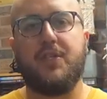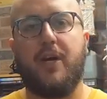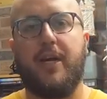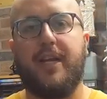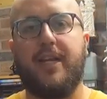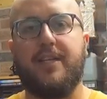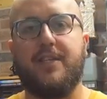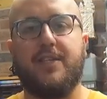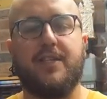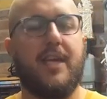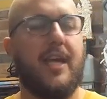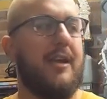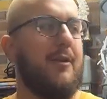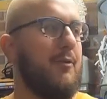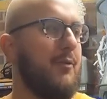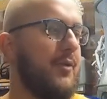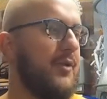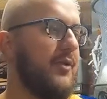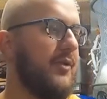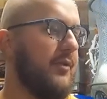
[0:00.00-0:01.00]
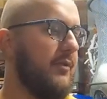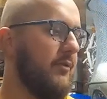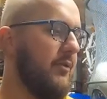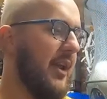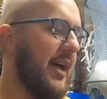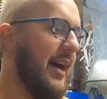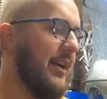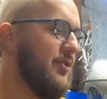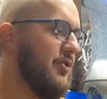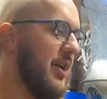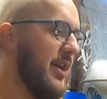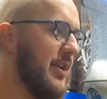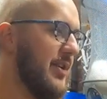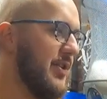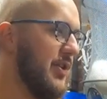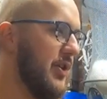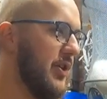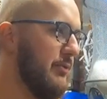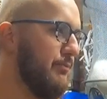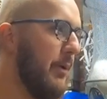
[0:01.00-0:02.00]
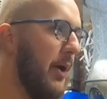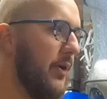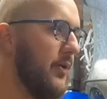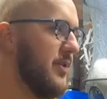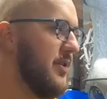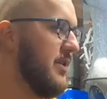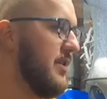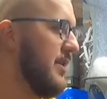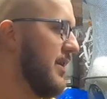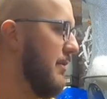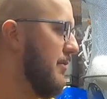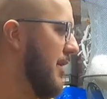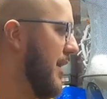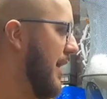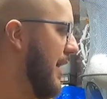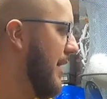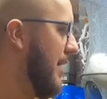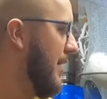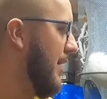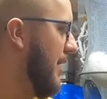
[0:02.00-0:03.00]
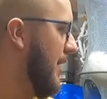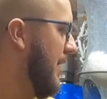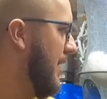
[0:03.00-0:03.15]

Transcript: so I need to keep like trying to source boxes at the minute.